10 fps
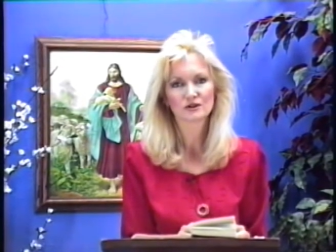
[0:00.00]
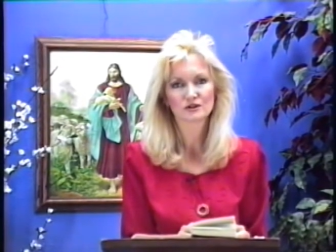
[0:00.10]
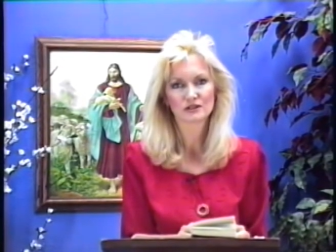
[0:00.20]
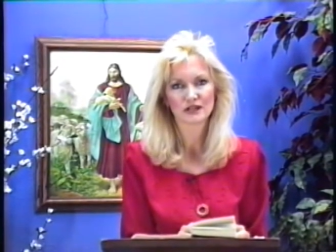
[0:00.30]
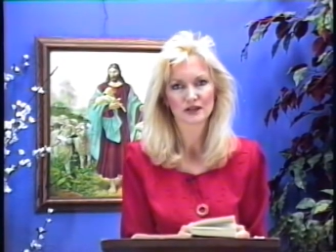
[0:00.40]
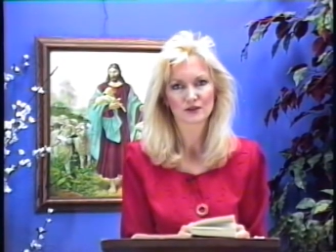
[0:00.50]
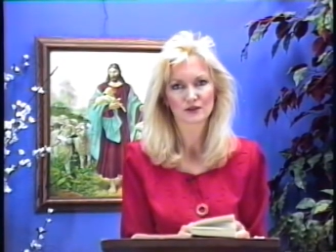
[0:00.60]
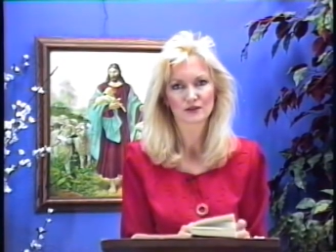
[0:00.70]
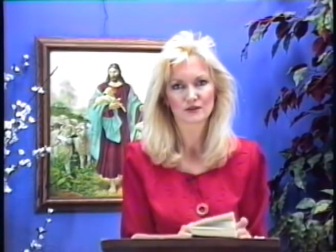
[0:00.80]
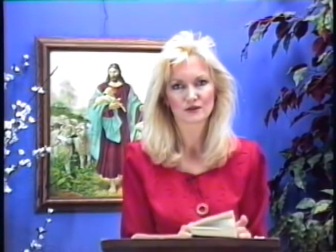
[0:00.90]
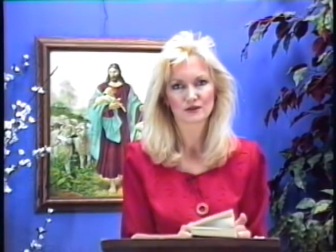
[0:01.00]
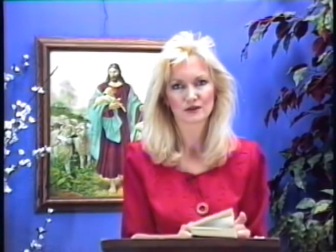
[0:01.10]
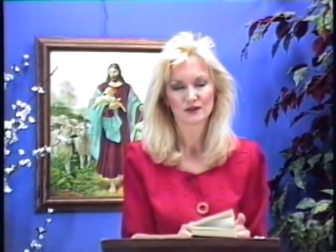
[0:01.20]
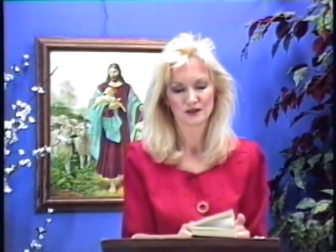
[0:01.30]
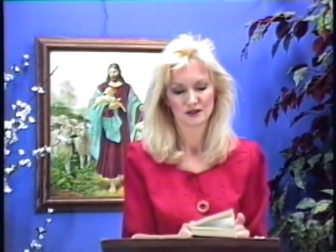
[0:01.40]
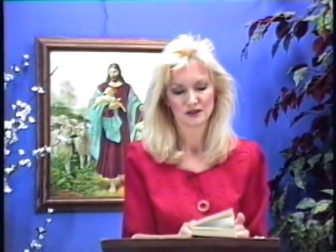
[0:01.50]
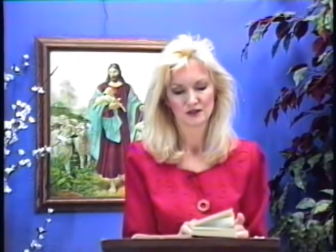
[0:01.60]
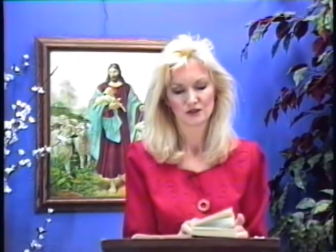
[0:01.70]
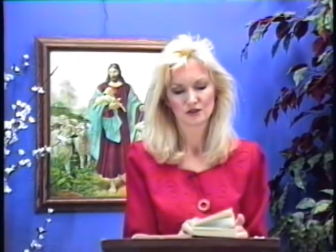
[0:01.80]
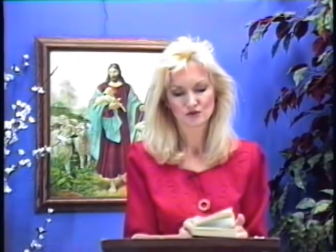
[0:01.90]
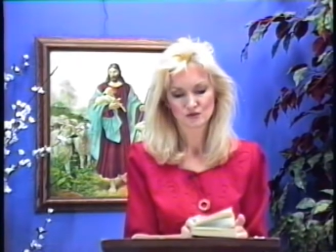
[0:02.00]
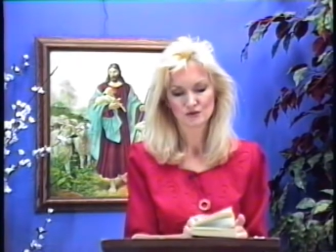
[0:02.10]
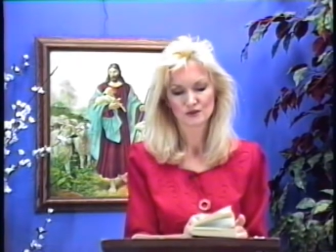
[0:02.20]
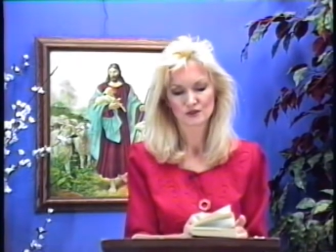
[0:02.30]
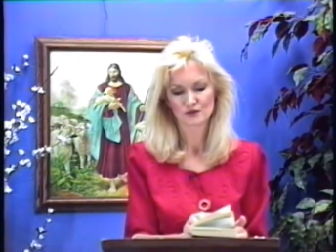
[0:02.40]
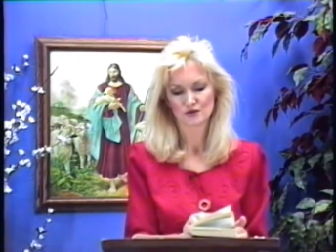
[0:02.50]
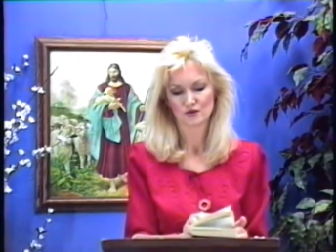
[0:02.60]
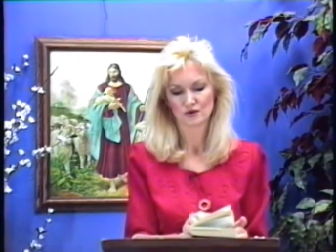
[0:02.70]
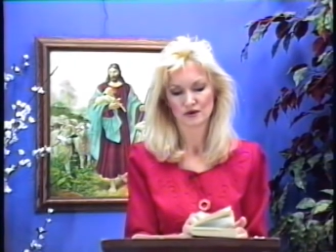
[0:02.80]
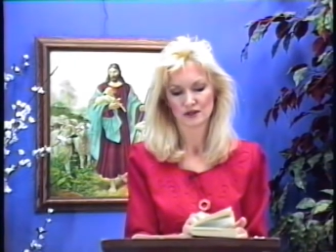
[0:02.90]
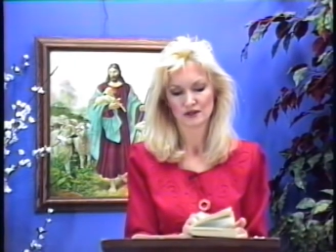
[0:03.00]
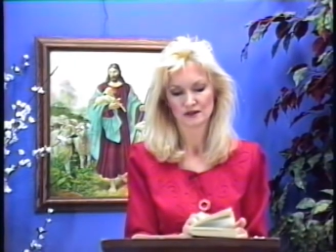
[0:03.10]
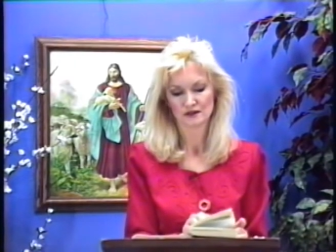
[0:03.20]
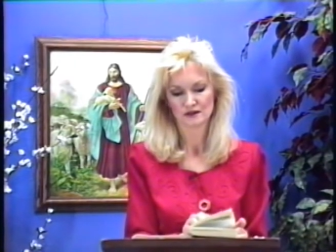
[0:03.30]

her death. The true story,